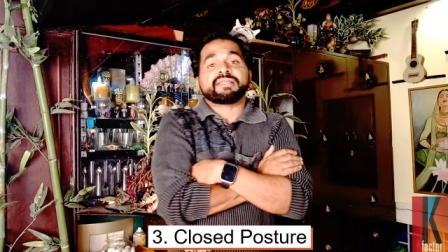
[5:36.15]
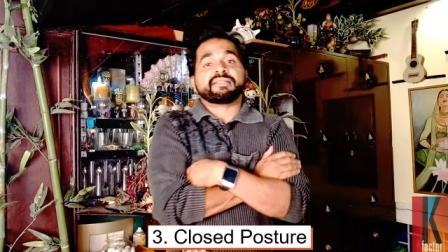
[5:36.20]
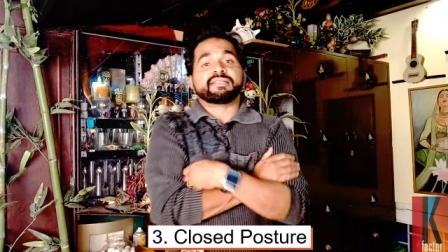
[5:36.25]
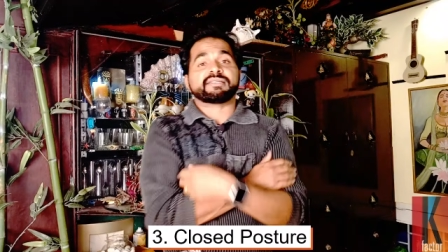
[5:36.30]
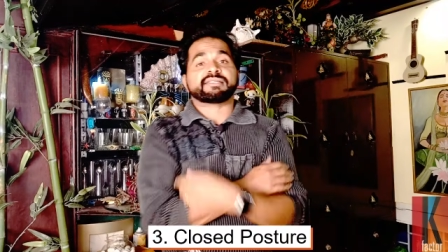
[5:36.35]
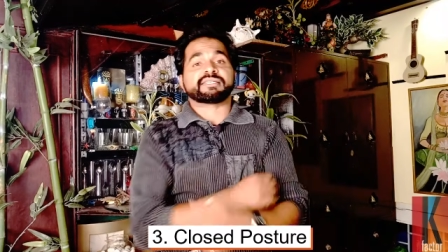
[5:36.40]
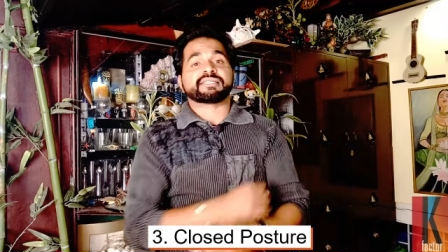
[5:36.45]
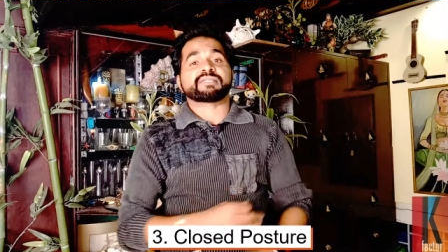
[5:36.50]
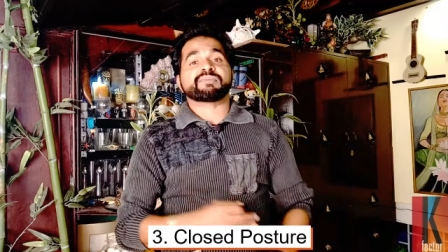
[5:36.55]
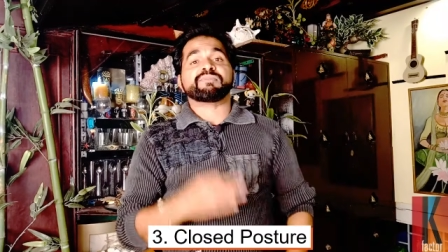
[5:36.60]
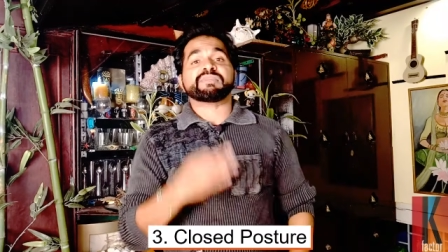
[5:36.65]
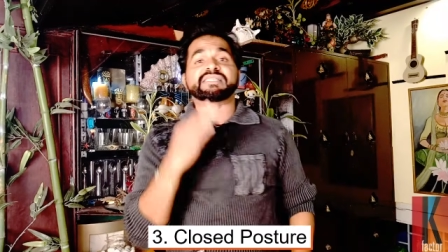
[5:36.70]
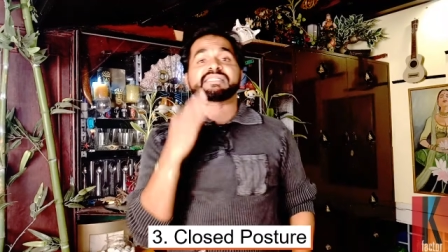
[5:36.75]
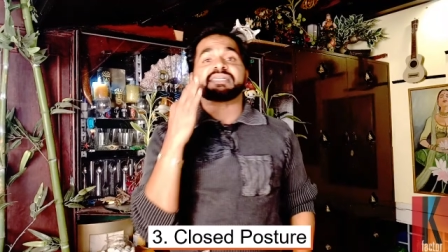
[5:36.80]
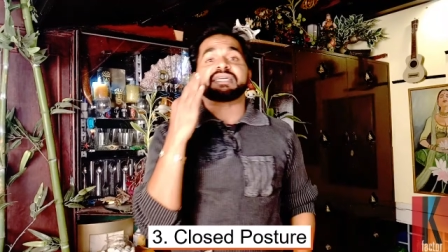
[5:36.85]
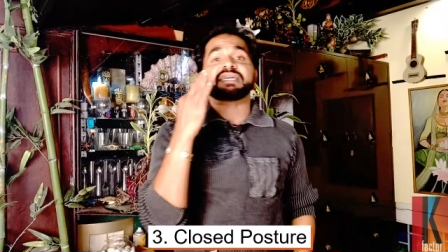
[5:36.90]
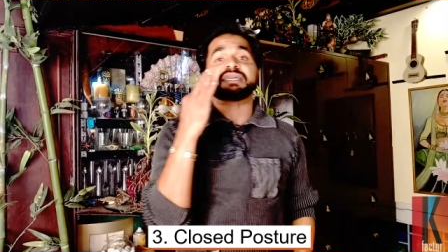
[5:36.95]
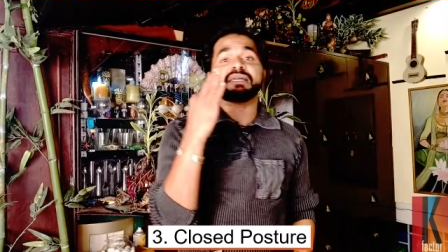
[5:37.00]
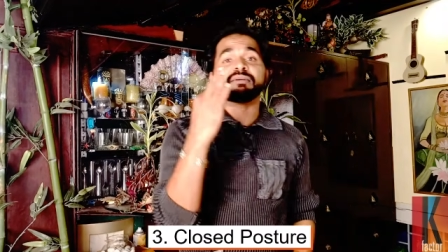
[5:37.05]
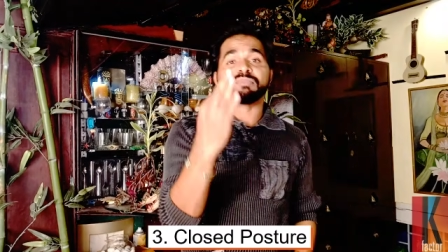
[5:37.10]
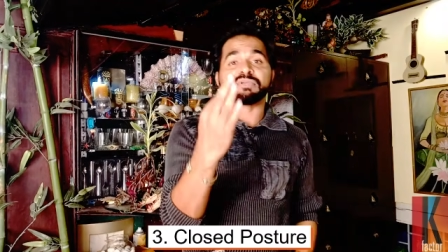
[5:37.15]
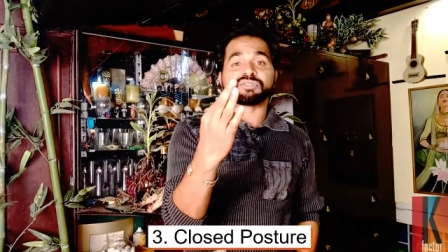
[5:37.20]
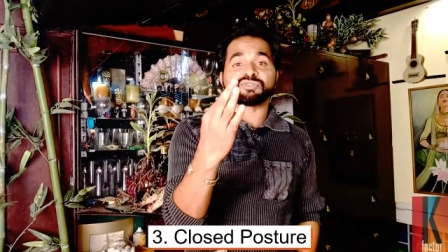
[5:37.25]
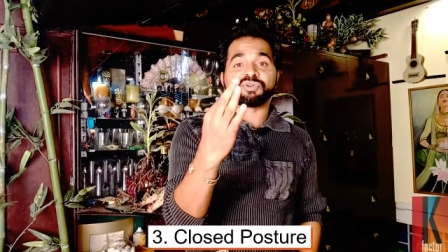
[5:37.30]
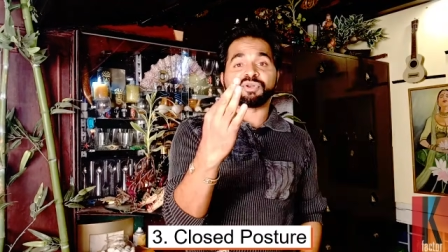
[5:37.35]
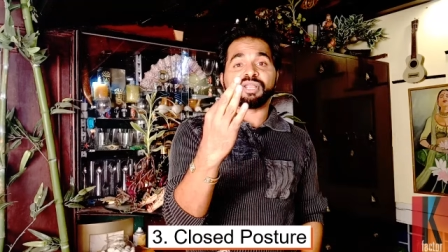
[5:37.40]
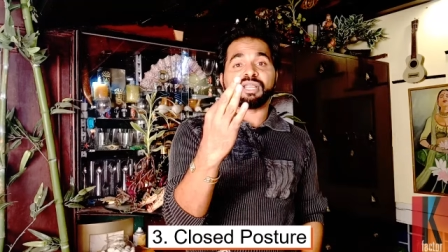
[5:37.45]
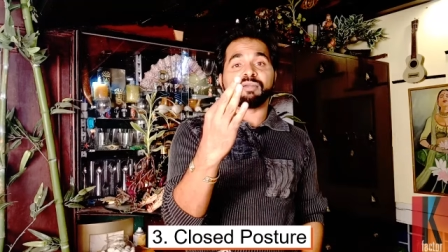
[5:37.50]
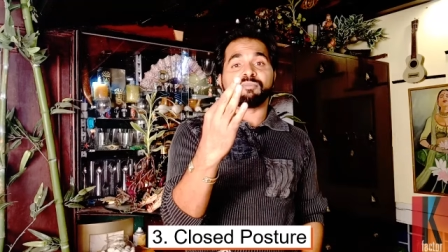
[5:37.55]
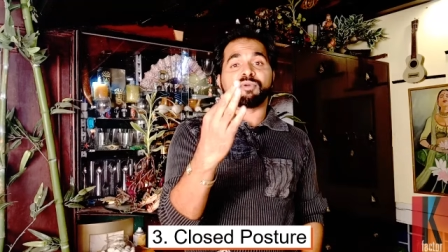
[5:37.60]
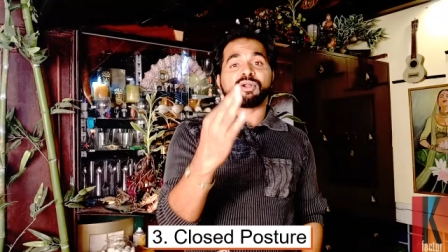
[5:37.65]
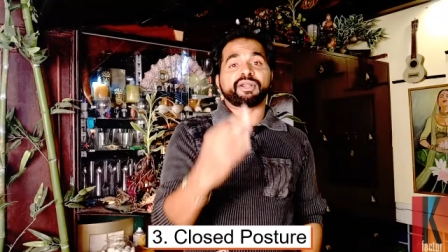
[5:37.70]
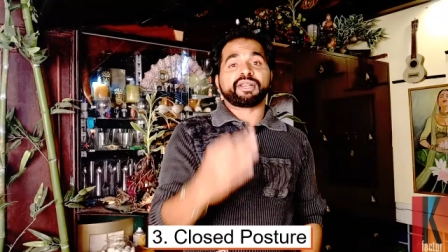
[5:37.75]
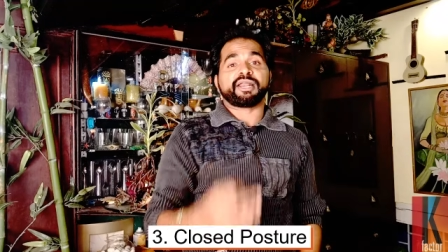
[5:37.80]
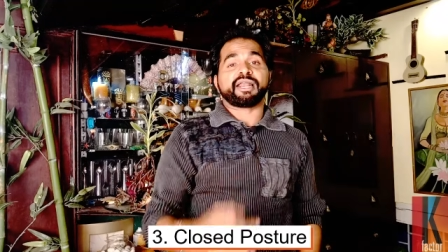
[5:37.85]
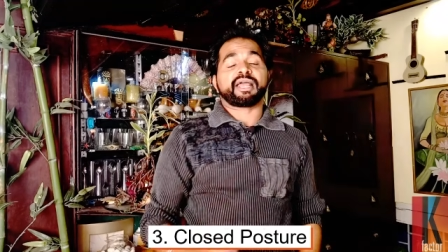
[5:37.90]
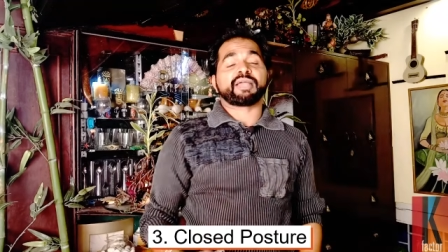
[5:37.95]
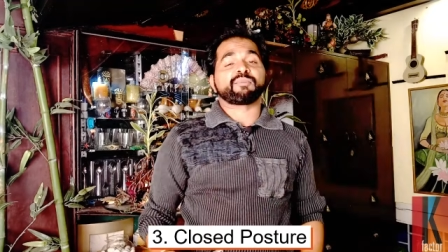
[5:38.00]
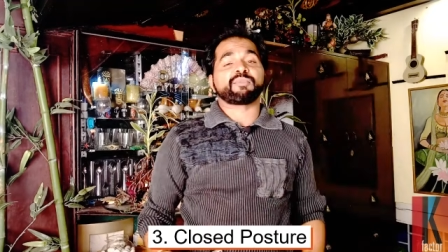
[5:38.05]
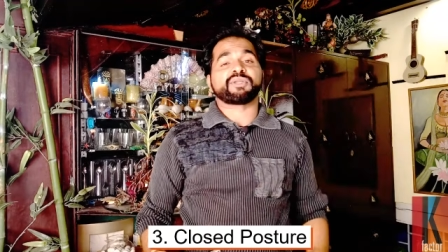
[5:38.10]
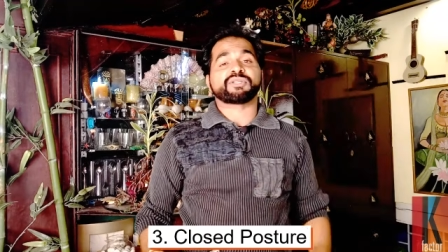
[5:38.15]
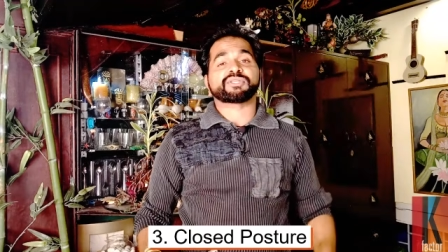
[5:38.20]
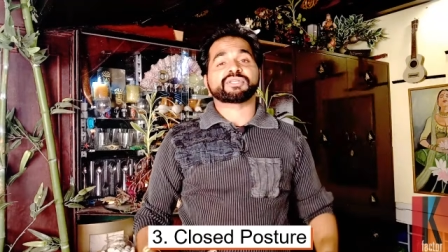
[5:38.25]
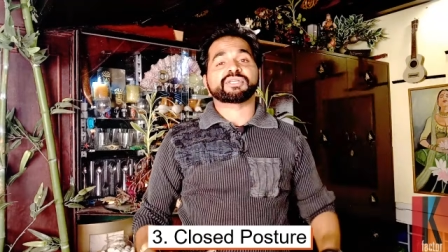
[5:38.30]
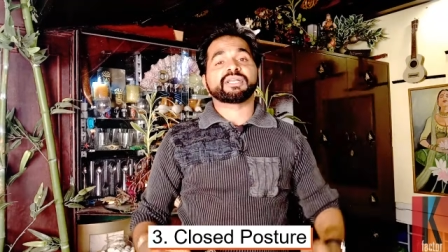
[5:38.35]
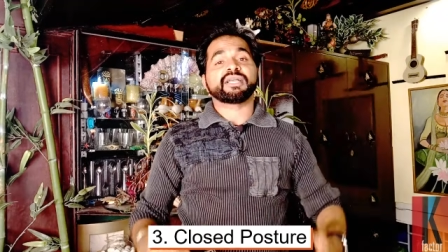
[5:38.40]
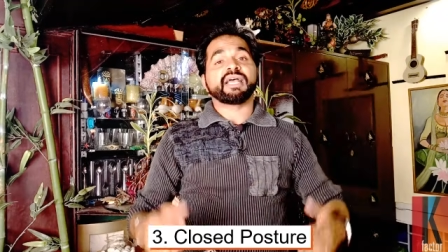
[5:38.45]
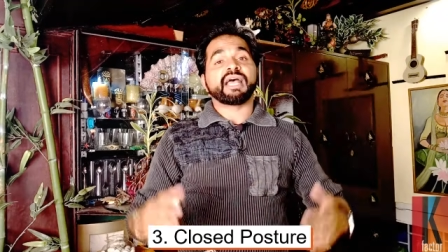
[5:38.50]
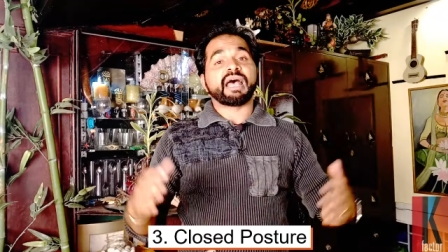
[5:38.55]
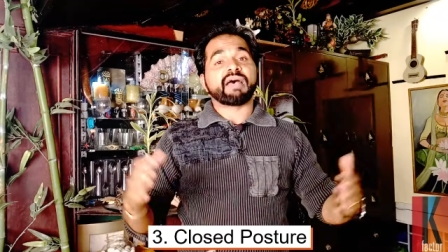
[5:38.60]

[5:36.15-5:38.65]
This is mistake number 3 in body language.